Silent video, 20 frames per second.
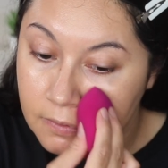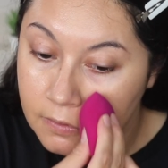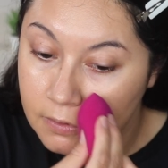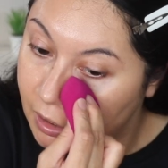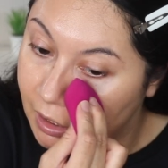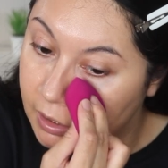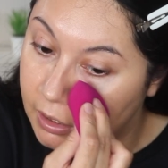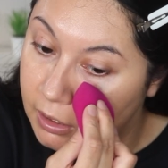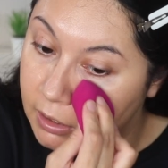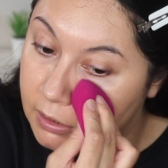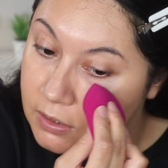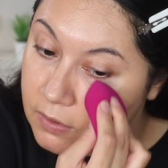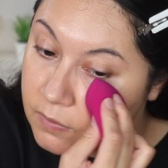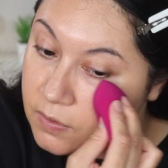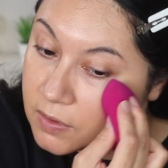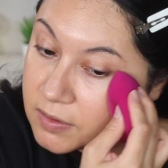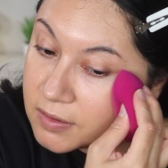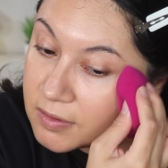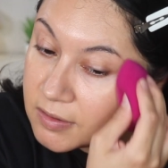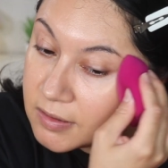And
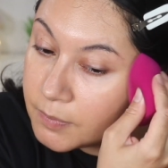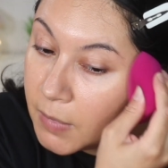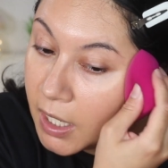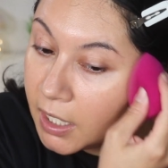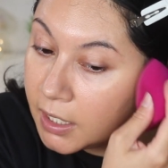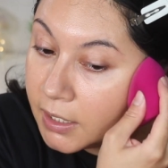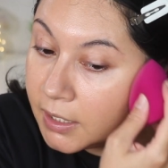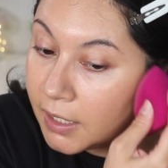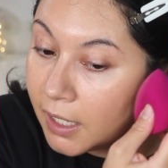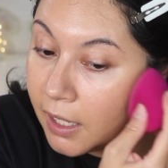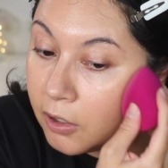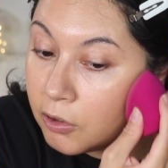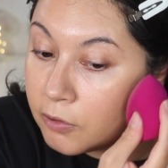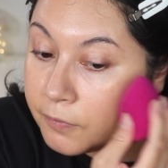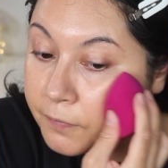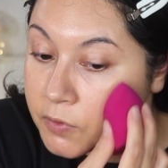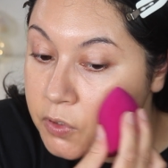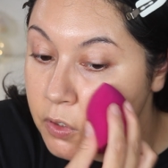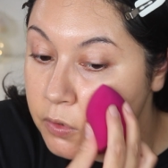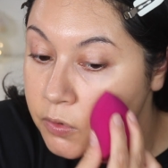this is my
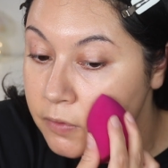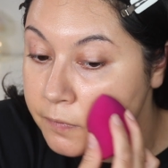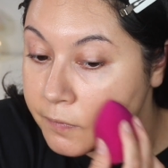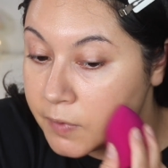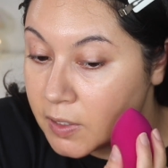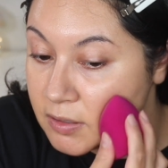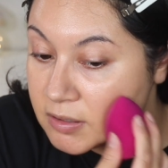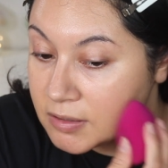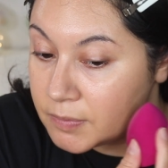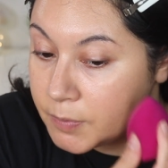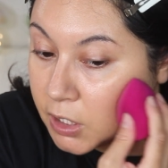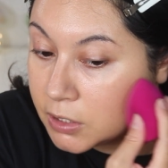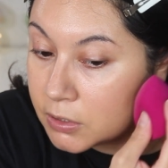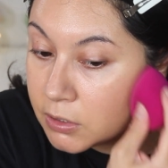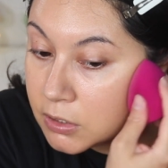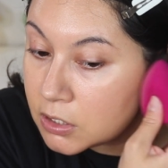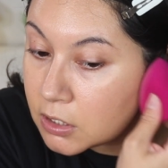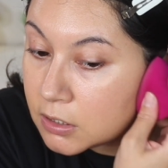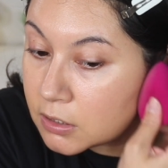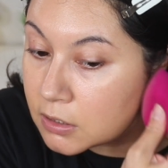e.l.f. Total Face
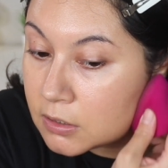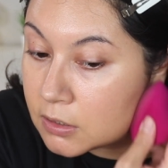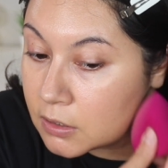Sponge.